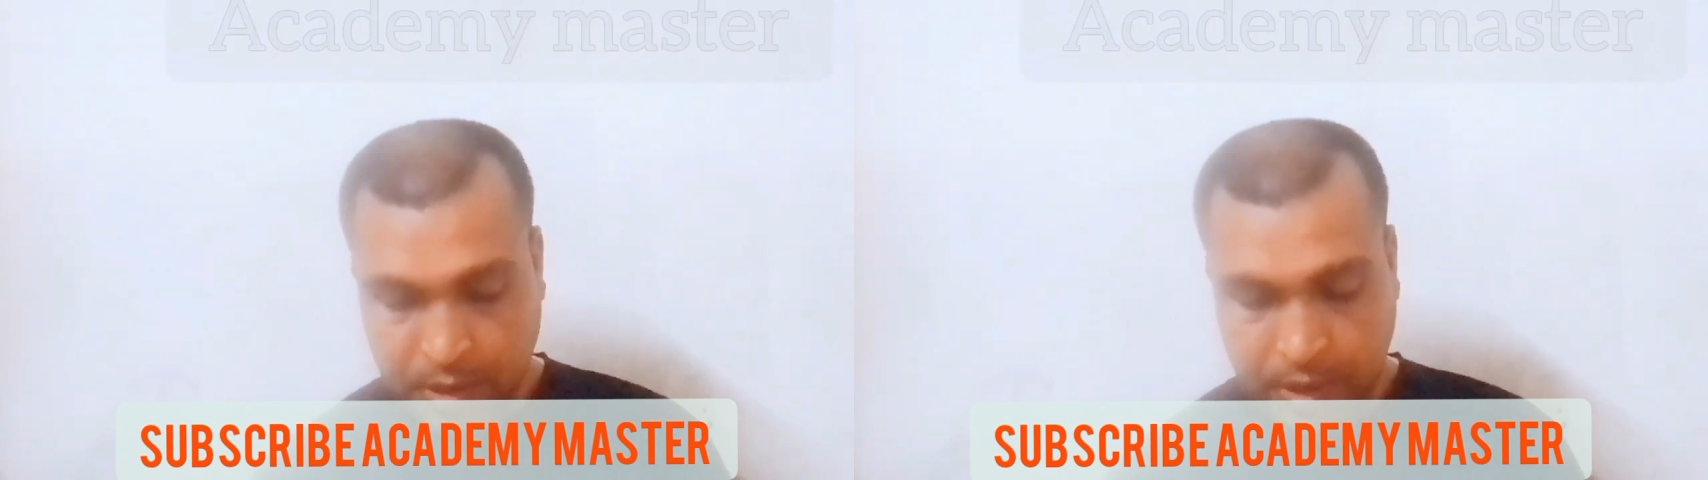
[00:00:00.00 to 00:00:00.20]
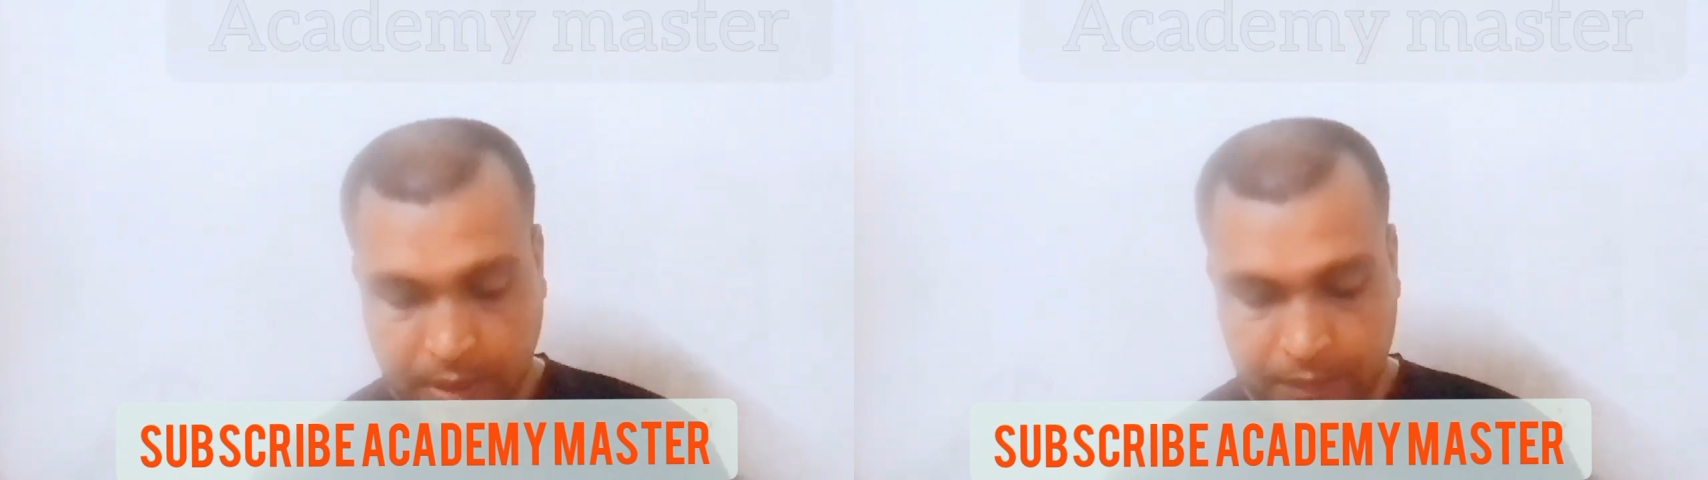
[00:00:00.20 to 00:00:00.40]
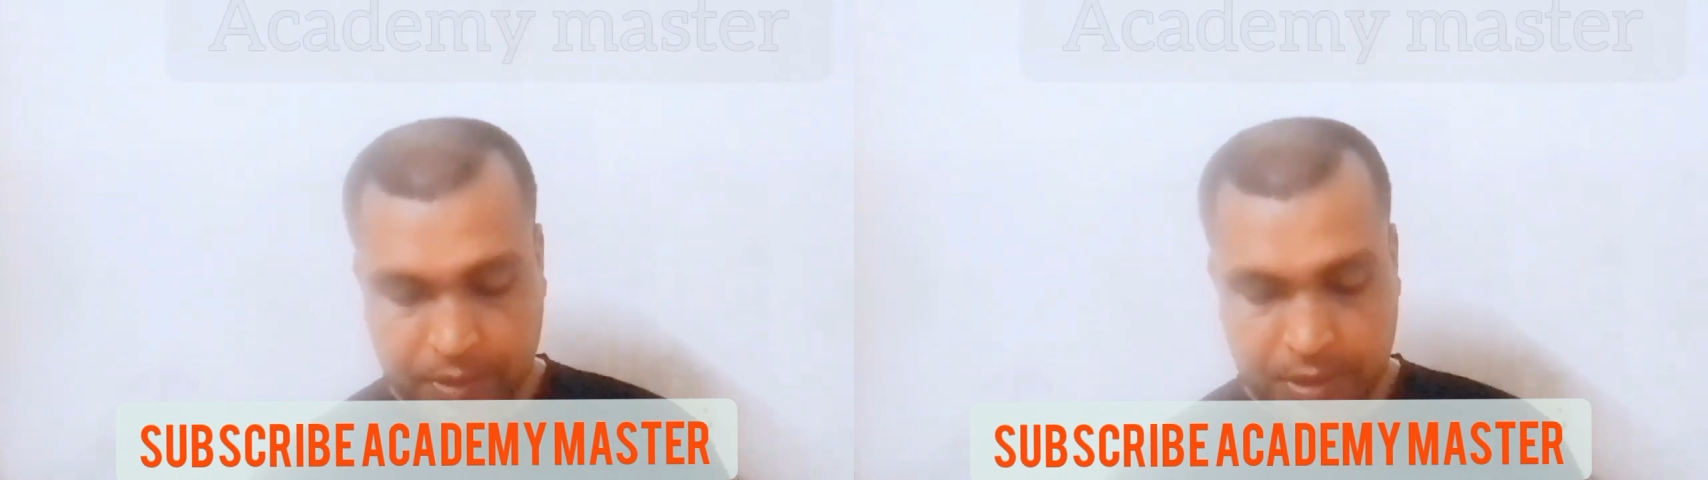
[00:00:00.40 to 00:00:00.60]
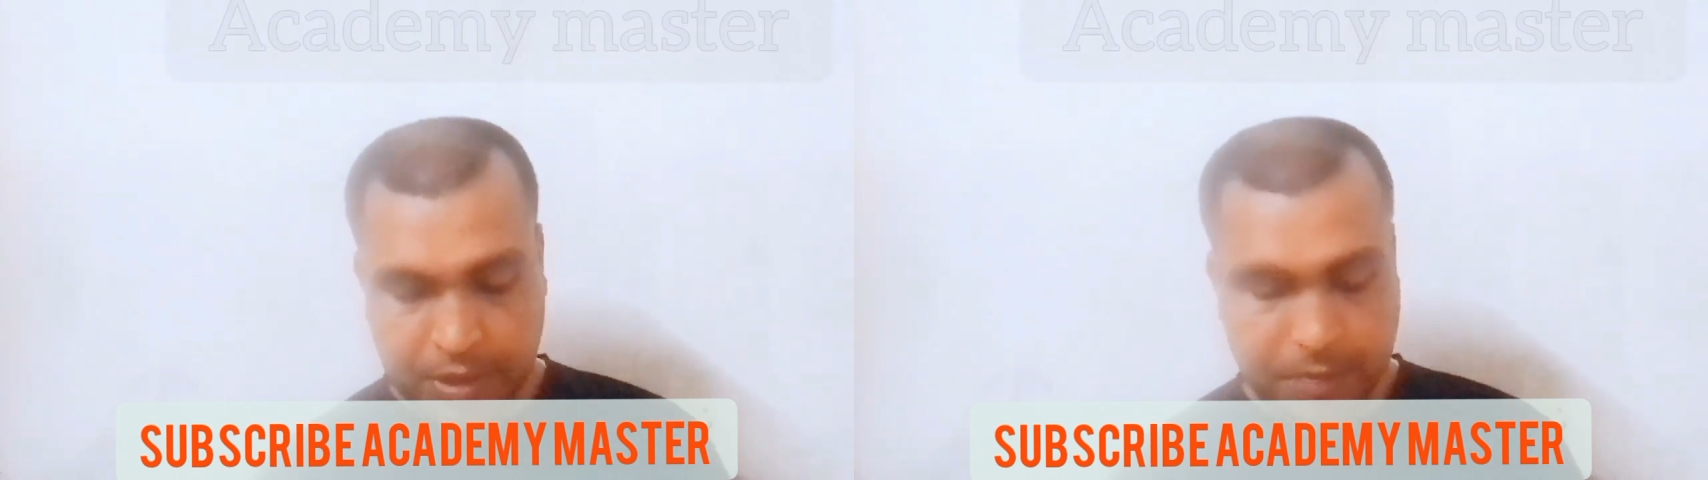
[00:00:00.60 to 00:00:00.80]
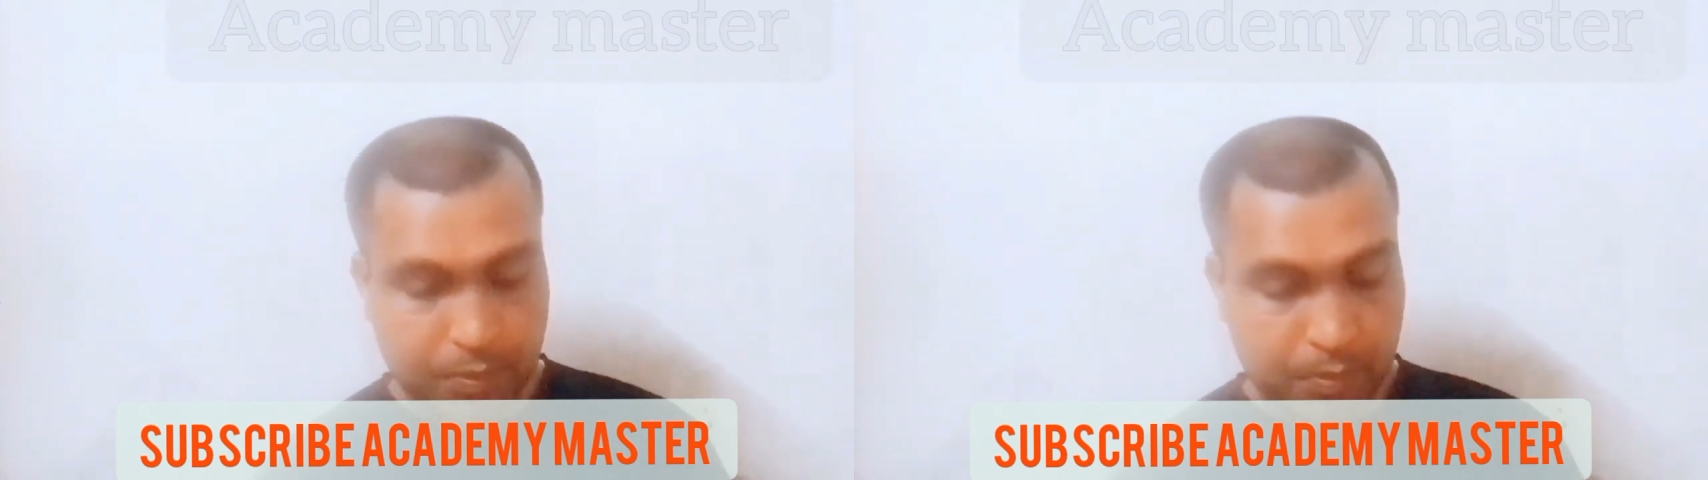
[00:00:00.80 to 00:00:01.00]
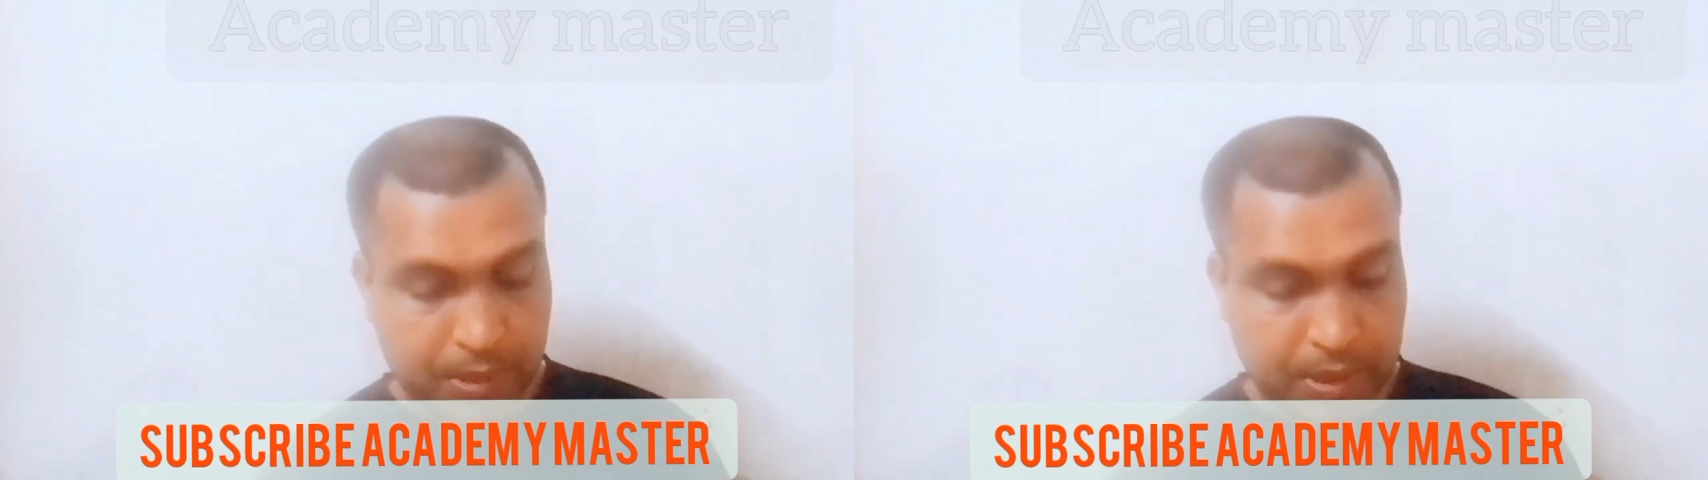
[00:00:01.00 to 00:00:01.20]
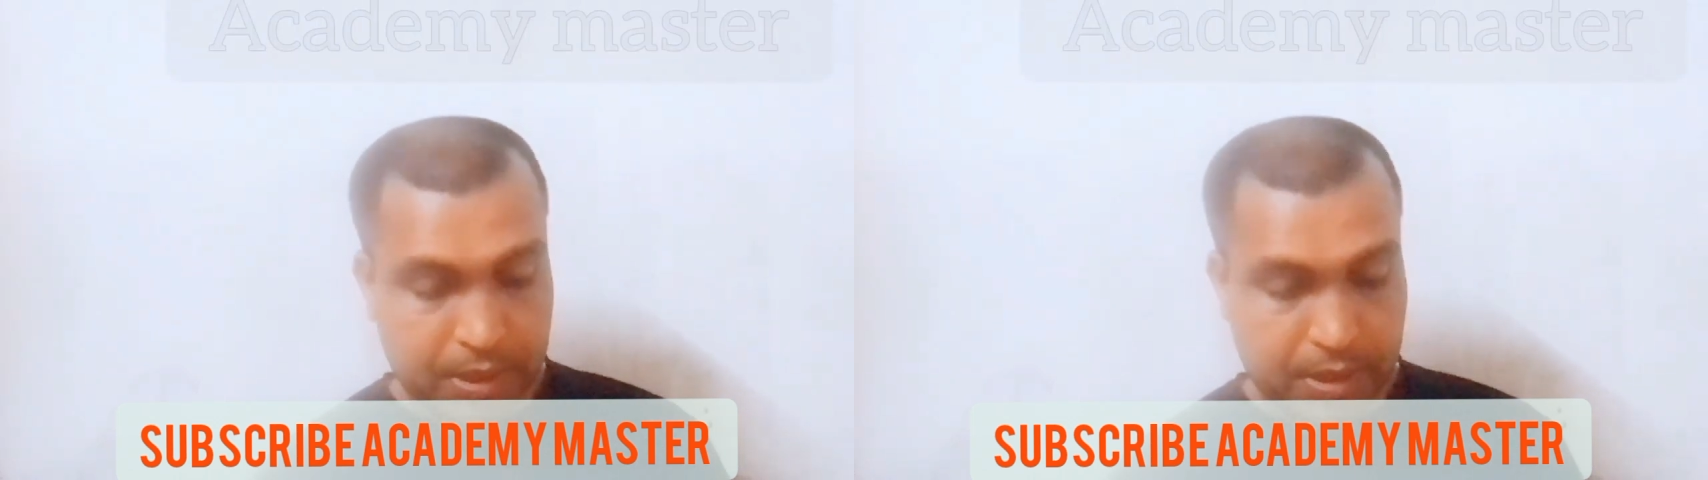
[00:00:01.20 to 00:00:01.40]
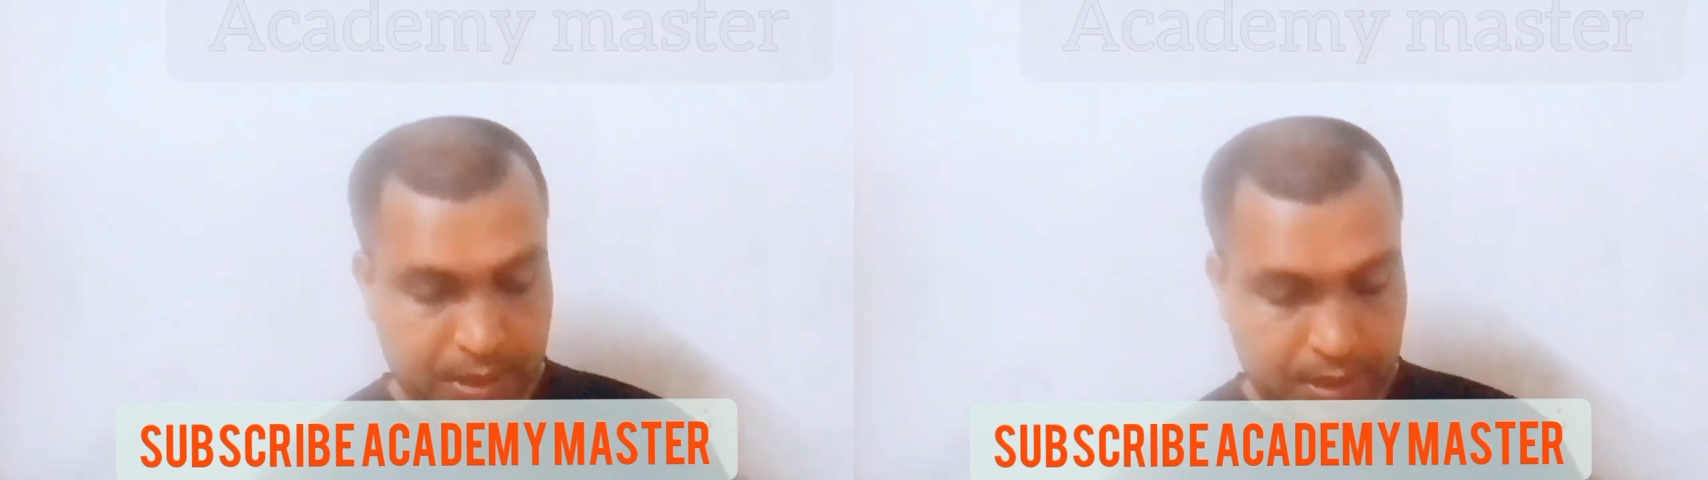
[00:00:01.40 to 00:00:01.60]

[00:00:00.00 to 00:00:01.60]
like vegetative propagations